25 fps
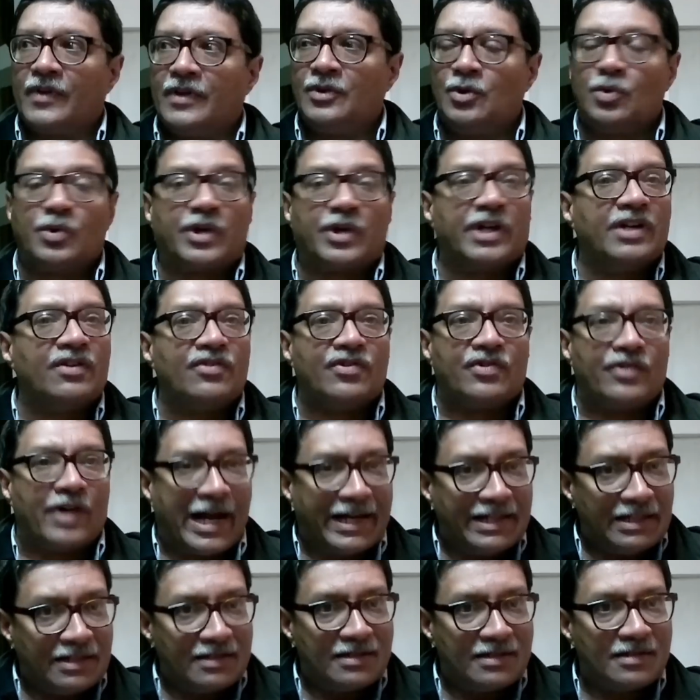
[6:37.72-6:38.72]
You can
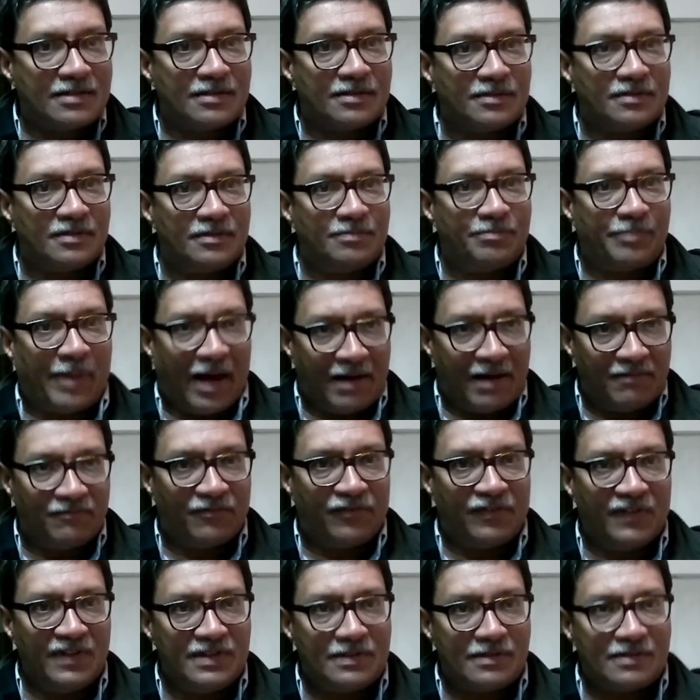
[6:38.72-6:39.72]
write
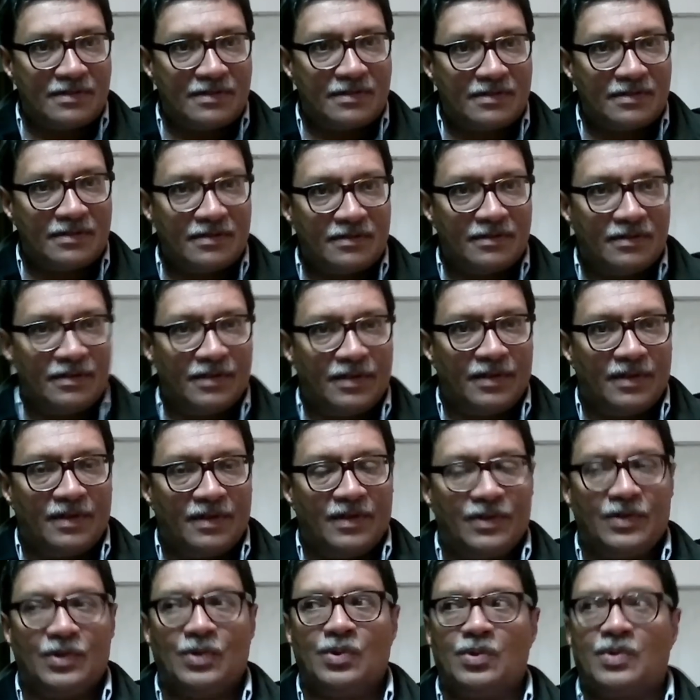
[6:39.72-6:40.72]
pamphlets.
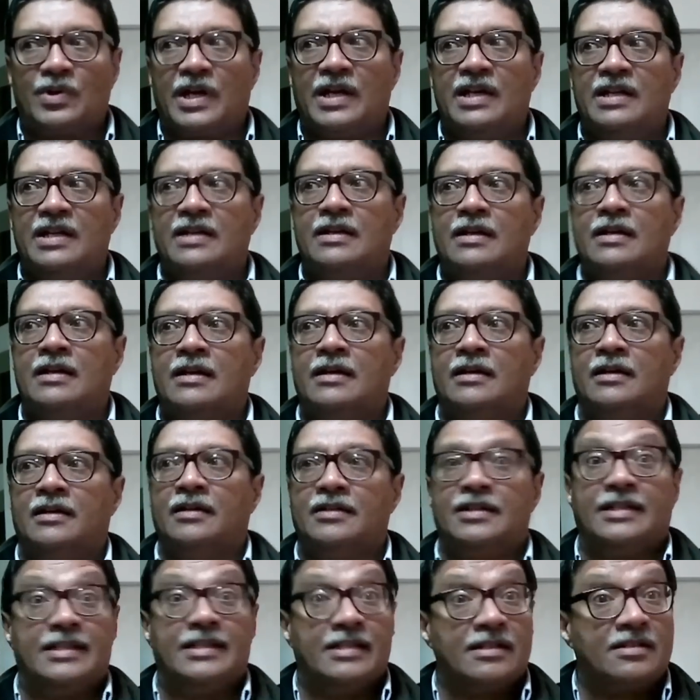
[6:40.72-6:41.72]
You can
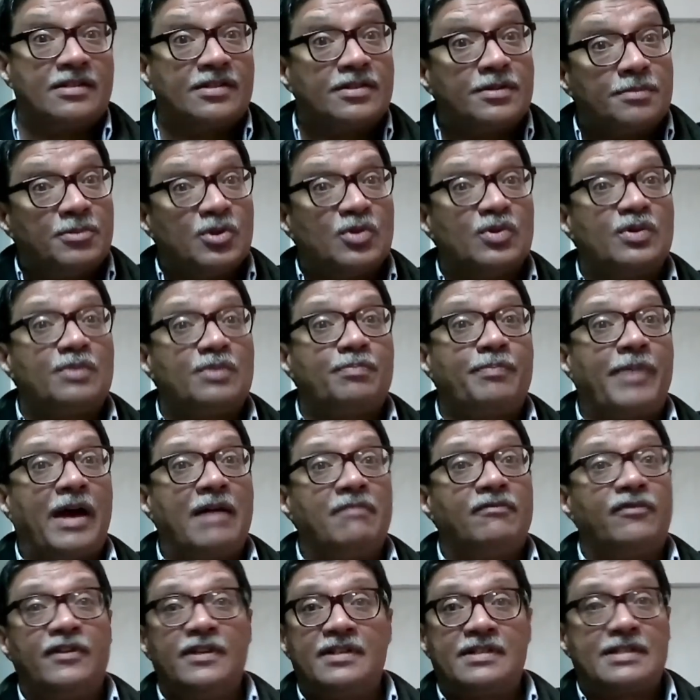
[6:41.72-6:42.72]
distribute
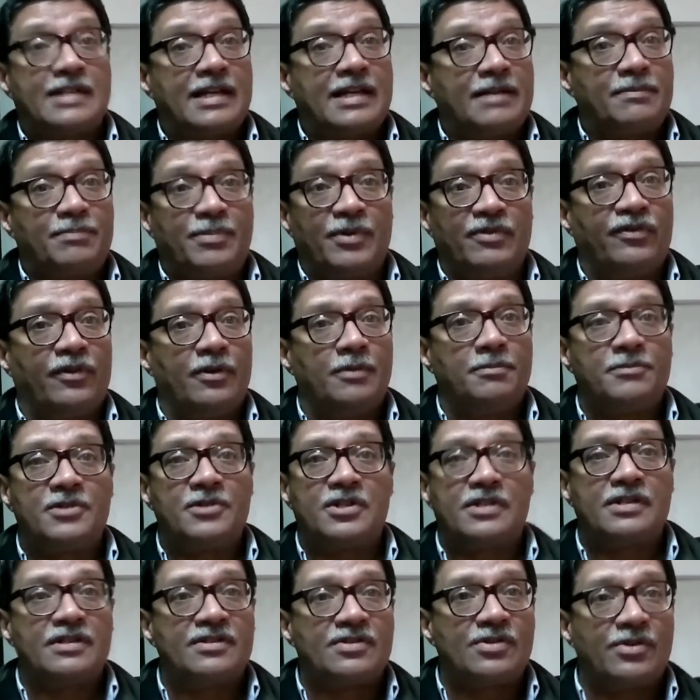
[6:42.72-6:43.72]
pamphlets at
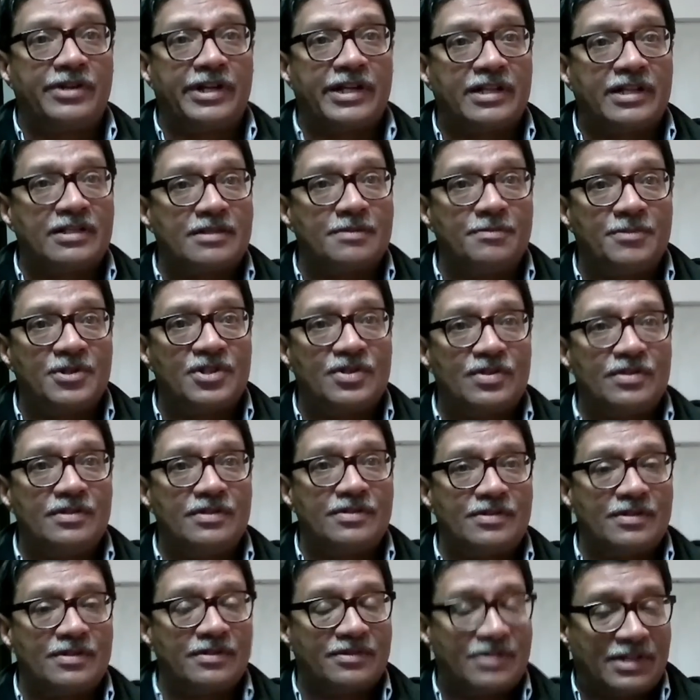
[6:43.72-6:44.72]
performances or exhibitions,
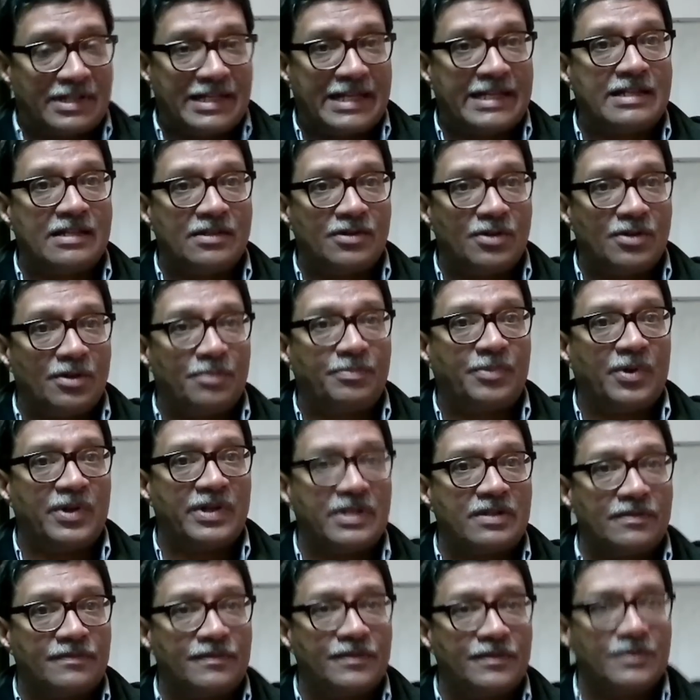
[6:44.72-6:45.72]
stating your
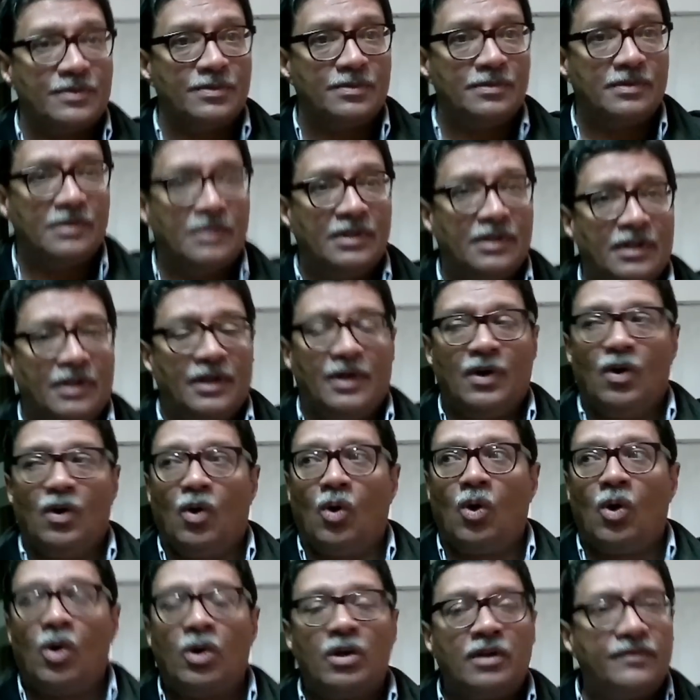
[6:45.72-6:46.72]
point of view.
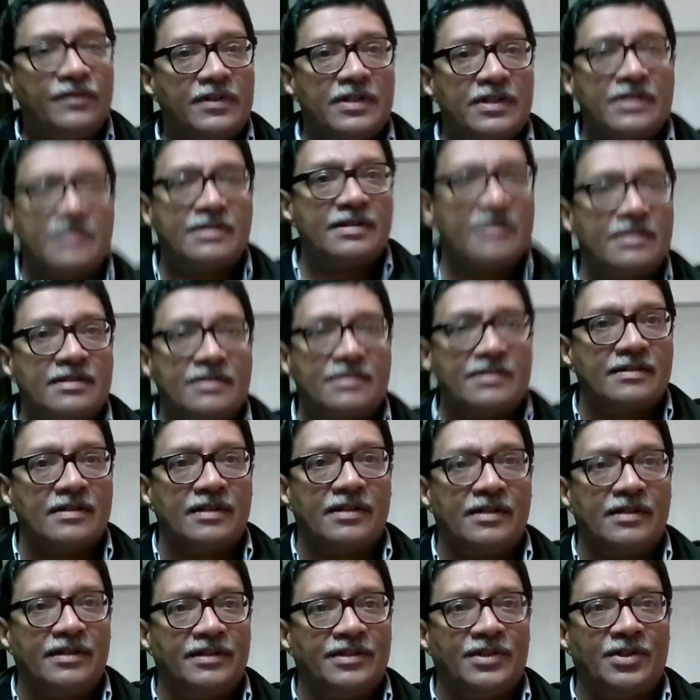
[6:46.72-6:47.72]
All of this is,
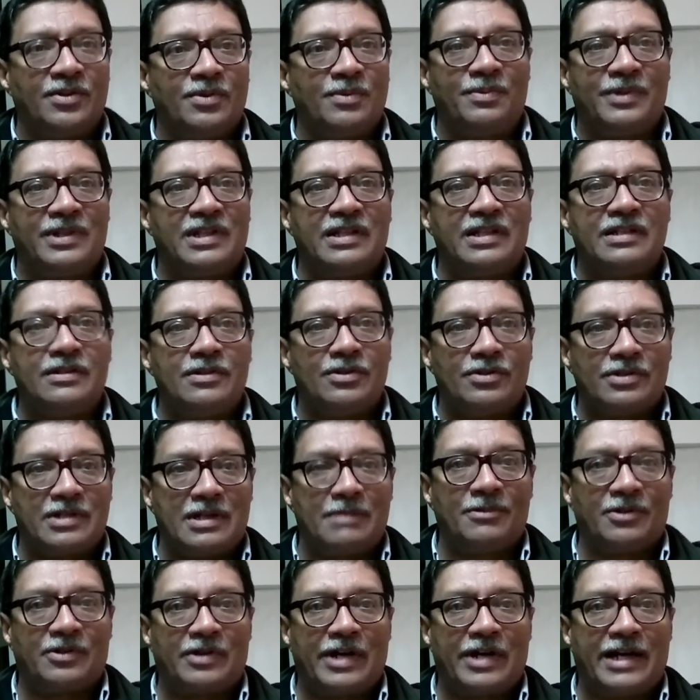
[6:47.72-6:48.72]
within your
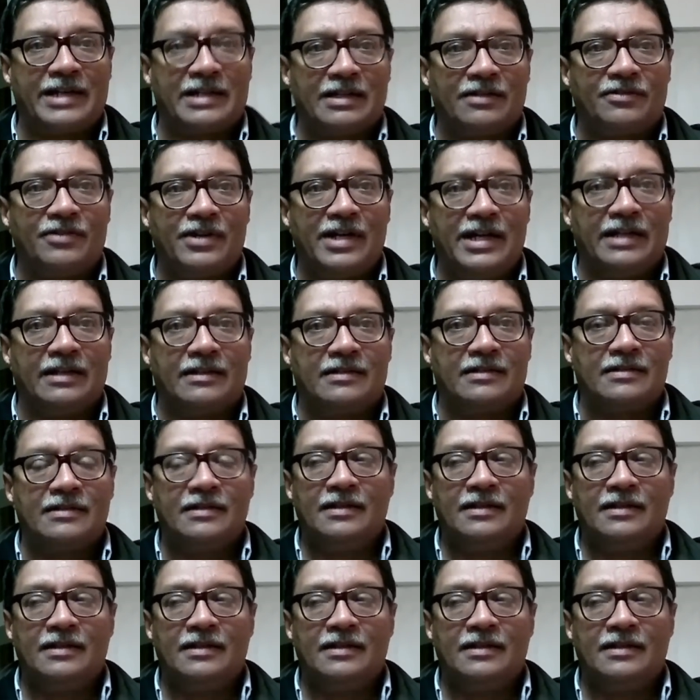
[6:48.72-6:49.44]
democratic right.